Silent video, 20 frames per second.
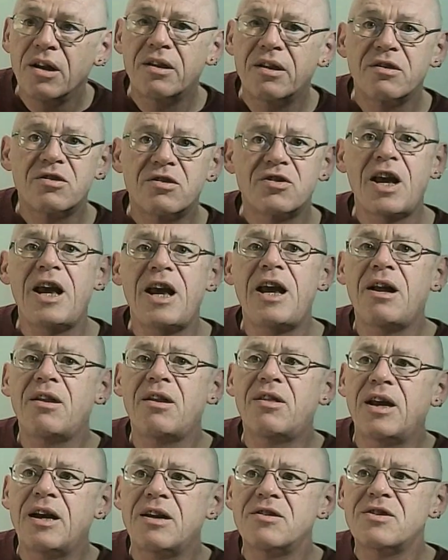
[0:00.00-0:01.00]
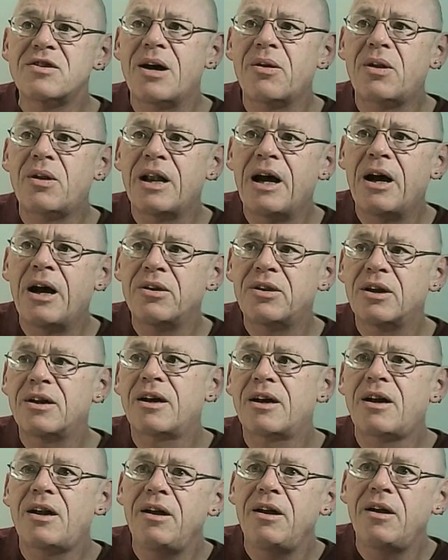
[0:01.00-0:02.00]
saying things out loud that
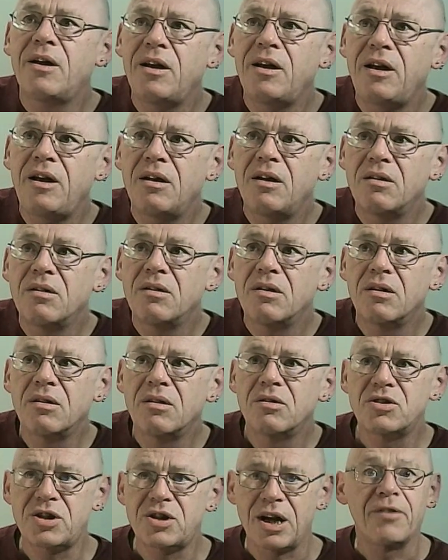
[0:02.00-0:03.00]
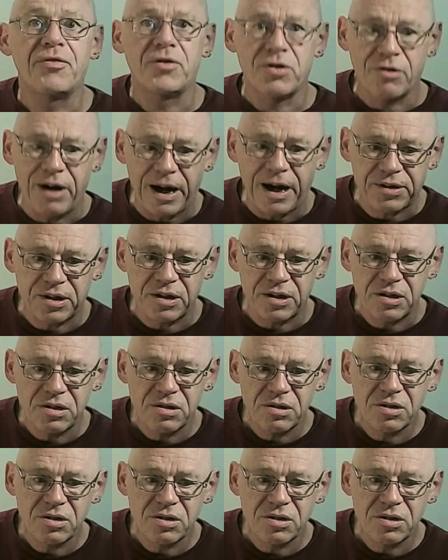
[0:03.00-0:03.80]
are clearly self-directed.